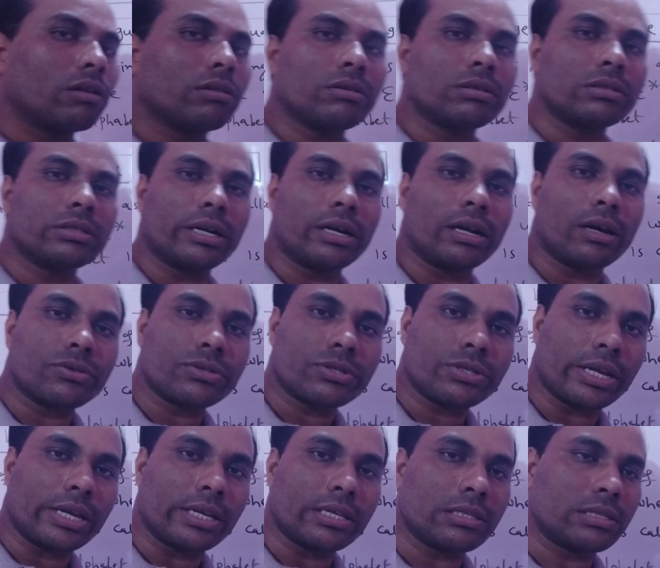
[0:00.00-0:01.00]
those set of
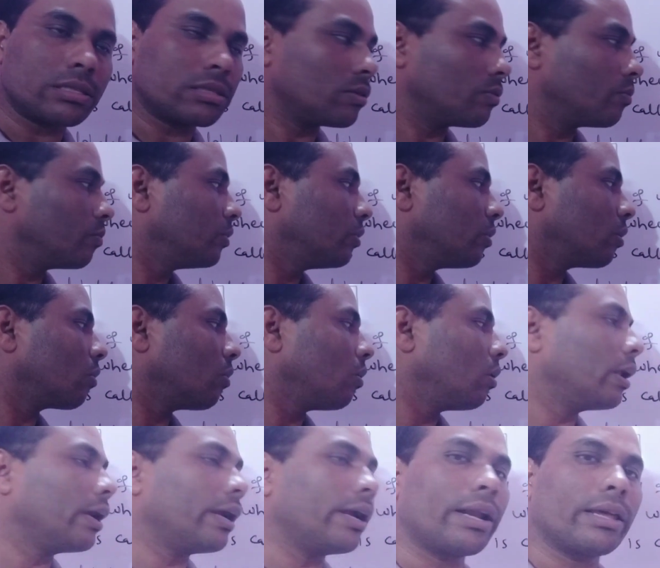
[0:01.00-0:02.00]
strings, you are
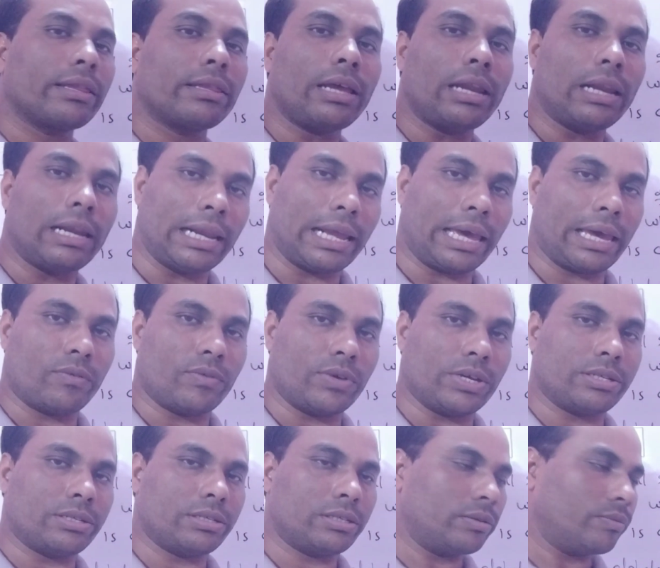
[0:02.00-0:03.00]
calling it as a
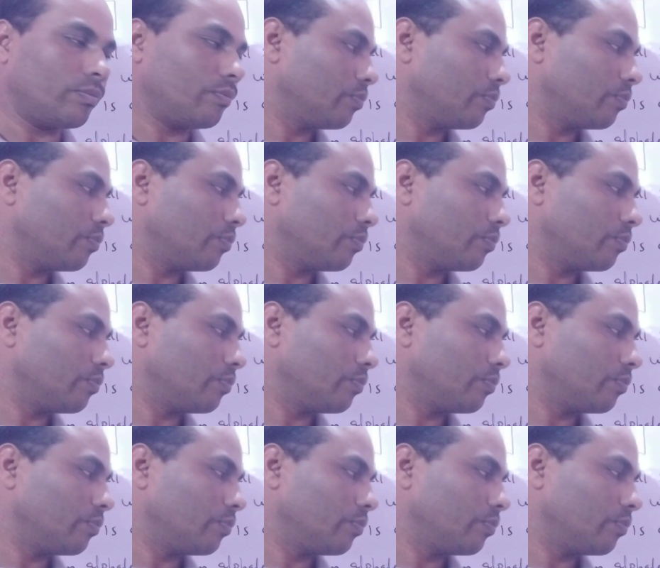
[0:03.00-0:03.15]
language.